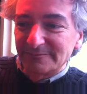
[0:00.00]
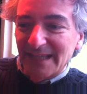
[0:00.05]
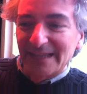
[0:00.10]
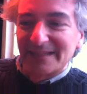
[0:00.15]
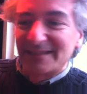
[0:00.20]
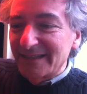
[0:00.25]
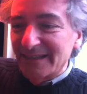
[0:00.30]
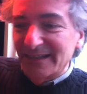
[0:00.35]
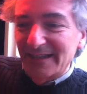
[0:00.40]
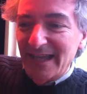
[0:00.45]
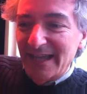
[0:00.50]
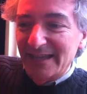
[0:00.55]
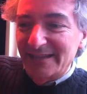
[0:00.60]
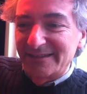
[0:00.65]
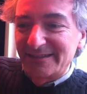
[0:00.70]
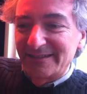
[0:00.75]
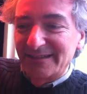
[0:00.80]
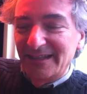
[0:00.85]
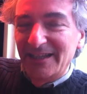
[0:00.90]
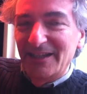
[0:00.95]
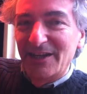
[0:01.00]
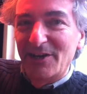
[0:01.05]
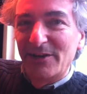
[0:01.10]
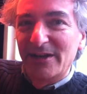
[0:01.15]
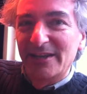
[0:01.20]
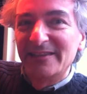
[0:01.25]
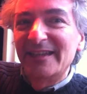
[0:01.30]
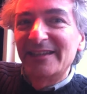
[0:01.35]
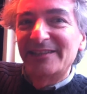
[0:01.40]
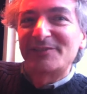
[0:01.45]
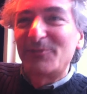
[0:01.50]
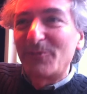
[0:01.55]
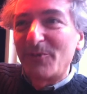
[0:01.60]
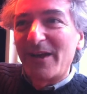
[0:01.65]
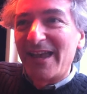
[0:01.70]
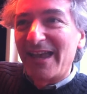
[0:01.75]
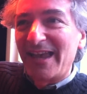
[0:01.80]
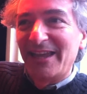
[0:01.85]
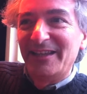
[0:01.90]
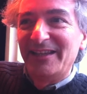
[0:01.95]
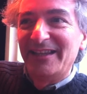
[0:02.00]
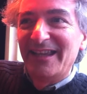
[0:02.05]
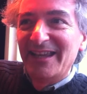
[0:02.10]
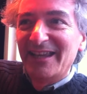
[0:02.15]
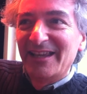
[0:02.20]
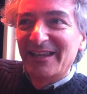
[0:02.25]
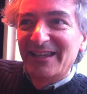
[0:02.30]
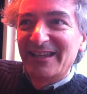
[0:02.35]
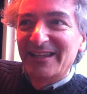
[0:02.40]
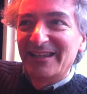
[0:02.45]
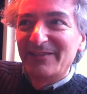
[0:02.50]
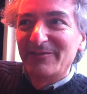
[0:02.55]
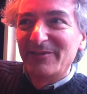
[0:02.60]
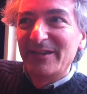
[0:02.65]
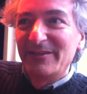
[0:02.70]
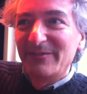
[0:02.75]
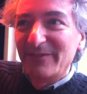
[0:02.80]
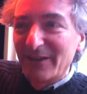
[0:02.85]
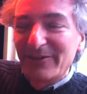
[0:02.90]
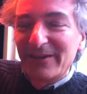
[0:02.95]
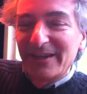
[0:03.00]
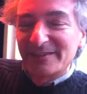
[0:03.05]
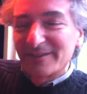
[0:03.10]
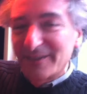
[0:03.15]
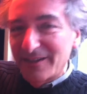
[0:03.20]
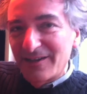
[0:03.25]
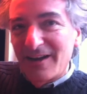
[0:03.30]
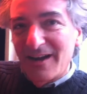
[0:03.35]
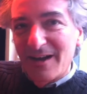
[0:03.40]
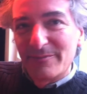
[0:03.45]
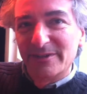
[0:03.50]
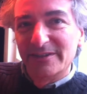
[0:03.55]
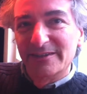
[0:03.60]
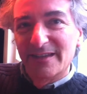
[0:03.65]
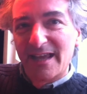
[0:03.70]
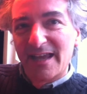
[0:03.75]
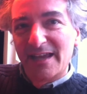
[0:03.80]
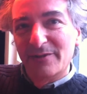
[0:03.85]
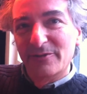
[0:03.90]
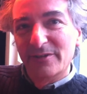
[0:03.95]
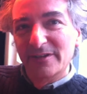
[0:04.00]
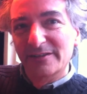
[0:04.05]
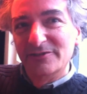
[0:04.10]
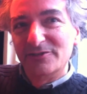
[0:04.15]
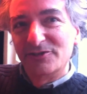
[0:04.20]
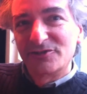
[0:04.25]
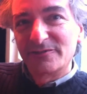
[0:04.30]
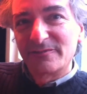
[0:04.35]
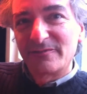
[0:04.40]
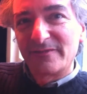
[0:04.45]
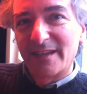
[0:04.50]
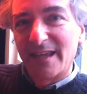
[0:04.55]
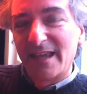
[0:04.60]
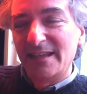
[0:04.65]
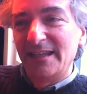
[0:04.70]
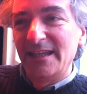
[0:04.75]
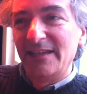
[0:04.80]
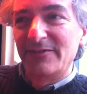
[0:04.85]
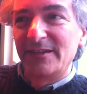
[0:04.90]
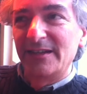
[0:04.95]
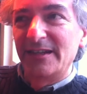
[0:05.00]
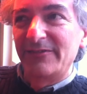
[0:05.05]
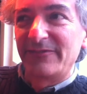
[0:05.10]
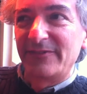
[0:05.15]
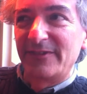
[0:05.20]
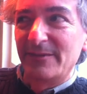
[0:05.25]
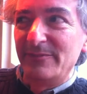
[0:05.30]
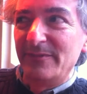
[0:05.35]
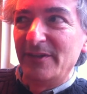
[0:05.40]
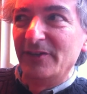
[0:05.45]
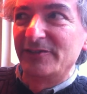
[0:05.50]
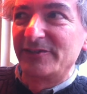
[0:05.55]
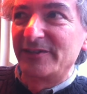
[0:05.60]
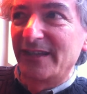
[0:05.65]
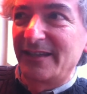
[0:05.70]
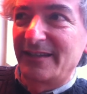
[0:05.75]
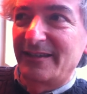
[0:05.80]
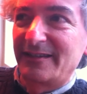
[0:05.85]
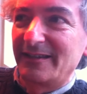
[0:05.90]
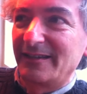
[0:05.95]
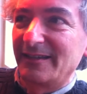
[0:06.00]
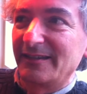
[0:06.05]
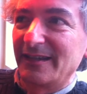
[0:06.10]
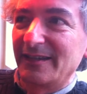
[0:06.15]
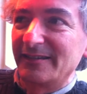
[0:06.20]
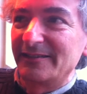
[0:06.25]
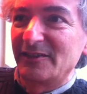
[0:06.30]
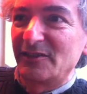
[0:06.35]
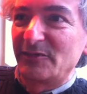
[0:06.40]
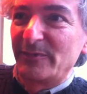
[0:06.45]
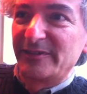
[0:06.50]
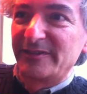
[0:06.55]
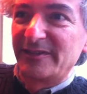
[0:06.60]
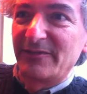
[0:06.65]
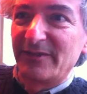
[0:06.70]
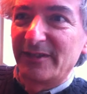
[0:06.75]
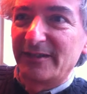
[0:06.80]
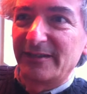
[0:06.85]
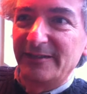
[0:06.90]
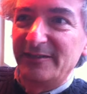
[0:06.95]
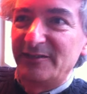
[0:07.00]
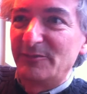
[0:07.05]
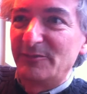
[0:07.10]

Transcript: it's in this way there is a common language, and even if the music doesn't specifically